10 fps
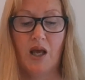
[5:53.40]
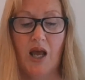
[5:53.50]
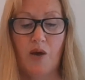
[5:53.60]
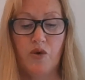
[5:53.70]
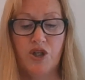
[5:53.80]

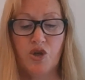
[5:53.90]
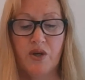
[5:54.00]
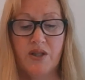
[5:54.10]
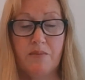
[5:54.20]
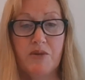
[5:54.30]
And we're
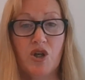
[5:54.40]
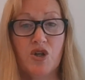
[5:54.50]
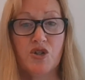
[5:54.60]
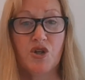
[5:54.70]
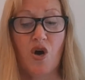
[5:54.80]
doing them
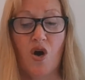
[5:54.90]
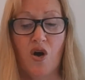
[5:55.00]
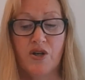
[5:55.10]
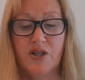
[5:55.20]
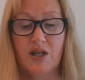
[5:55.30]
because
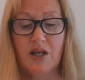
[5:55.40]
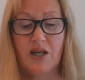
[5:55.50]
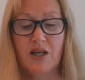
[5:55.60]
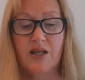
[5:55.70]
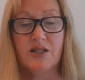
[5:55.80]
God
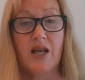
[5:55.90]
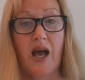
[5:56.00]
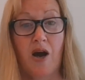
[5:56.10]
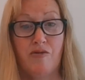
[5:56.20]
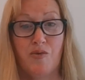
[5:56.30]
is
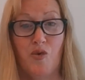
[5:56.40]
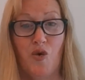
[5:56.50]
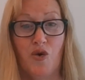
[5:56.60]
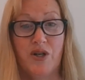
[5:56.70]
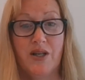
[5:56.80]
our
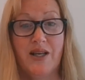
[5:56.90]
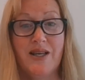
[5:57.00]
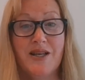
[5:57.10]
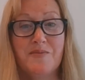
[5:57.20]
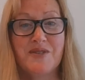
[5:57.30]
reward. He
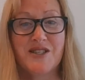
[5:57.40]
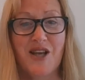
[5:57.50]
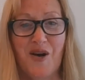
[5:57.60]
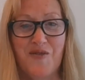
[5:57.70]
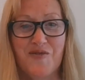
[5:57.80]

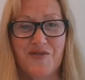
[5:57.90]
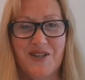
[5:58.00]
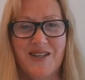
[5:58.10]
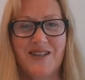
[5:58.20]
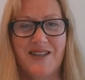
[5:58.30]
Himself
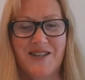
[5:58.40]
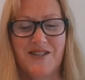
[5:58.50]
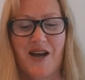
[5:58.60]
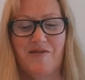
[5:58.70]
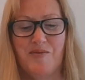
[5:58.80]
is
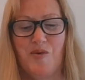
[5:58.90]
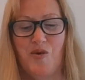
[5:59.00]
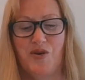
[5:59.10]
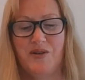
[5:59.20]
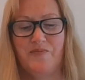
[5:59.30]
our
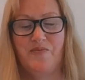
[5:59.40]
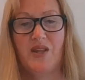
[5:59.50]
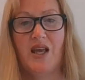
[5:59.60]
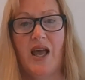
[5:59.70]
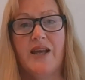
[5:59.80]
reward.
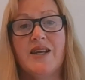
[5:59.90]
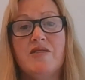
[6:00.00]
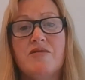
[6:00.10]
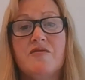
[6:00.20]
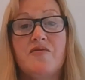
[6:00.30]
And He
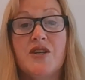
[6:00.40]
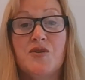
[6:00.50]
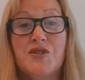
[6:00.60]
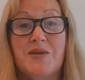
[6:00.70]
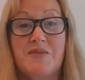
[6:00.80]

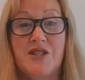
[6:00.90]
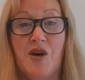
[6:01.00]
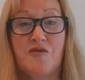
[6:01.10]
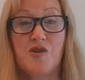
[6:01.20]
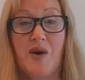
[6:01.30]
reveals
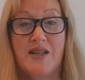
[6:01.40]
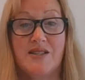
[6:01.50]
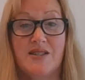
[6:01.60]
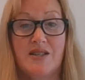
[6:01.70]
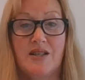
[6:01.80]
Himself to us